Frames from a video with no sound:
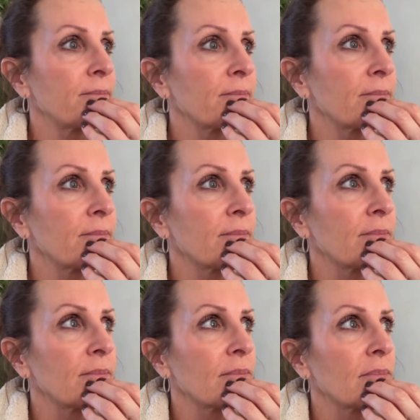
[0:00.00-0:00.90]
these
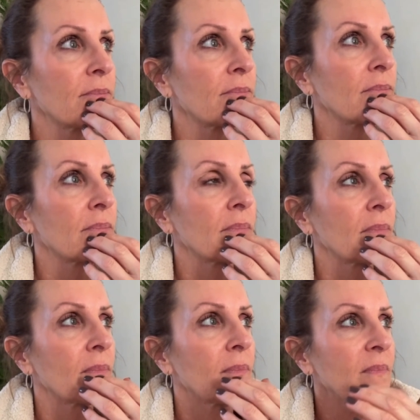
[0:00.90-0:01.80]

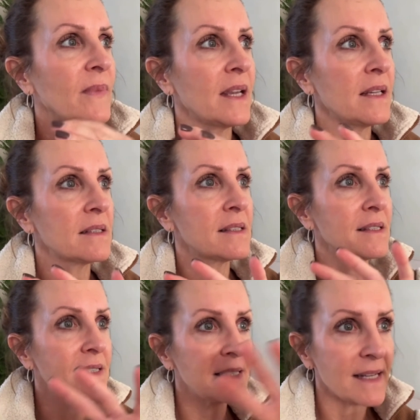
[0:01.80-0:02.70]
stages of
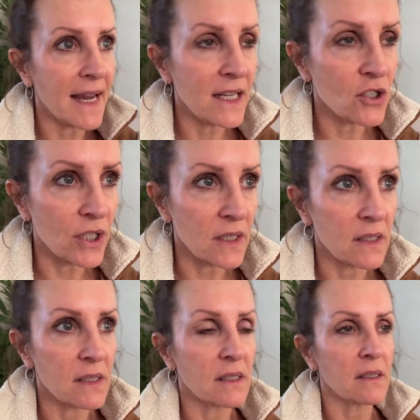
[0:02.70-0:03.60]
being worried,
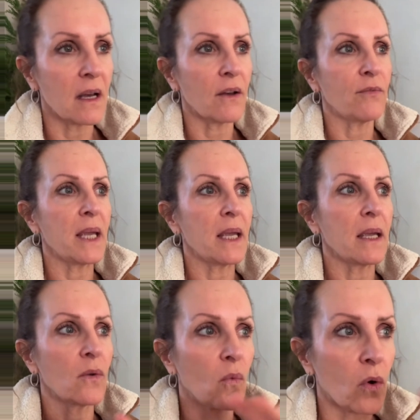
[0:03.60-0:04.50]
of being
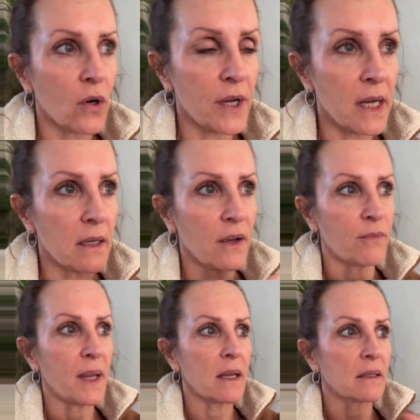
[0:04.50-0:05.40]
sad, of being
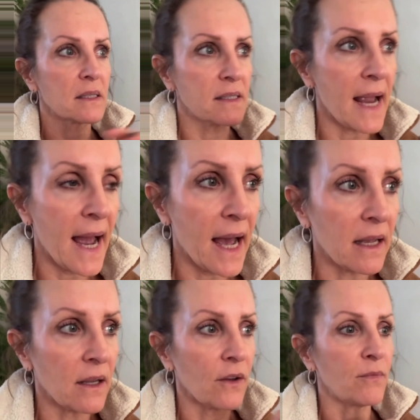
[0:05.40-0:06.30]

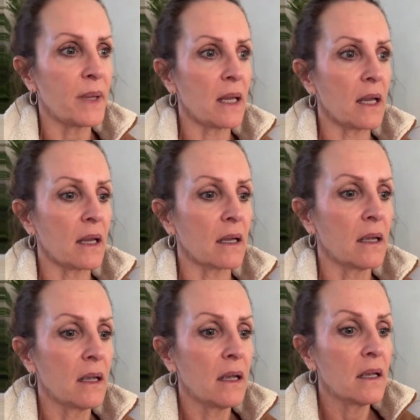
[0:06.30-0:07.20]
scared, of
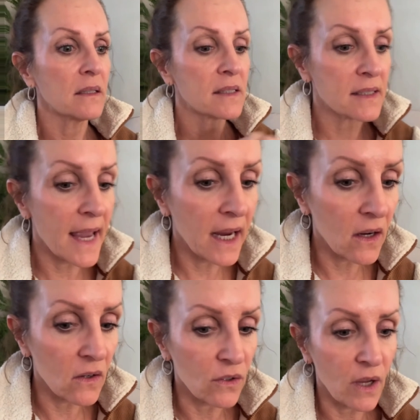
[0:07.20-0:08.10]
being
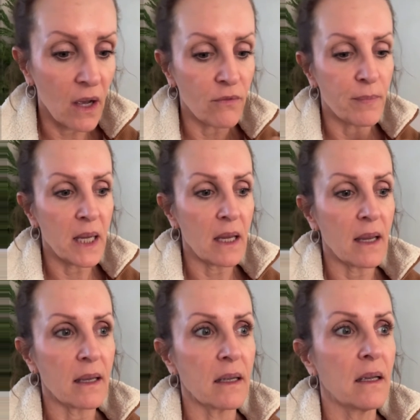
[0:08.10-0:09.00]
it's this
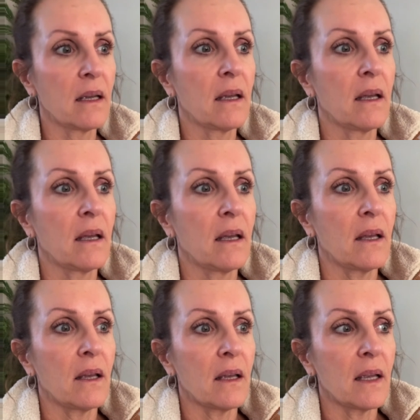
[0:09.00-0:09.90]
I, I can't even
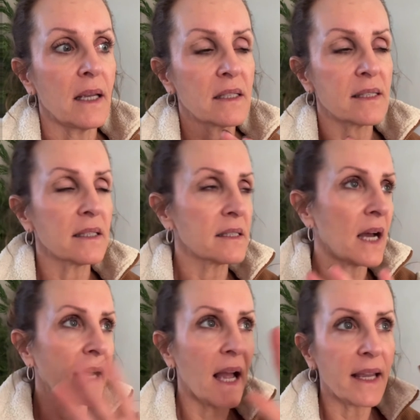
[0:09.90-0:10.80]
tell you the thoughts
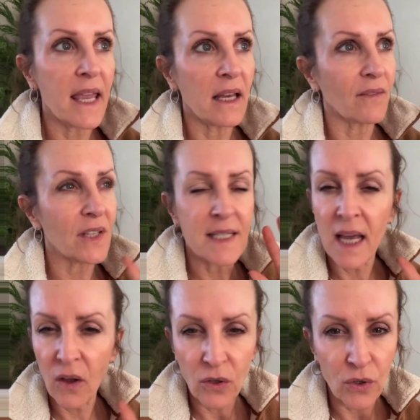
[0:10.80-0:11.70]
that have run through my
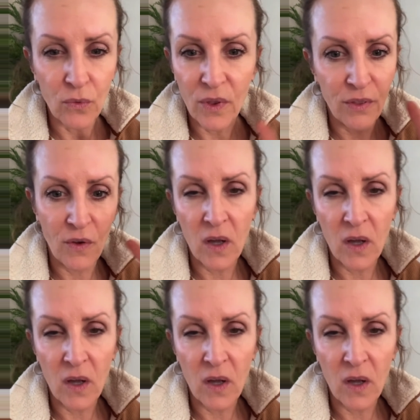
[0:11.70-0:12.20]
mind.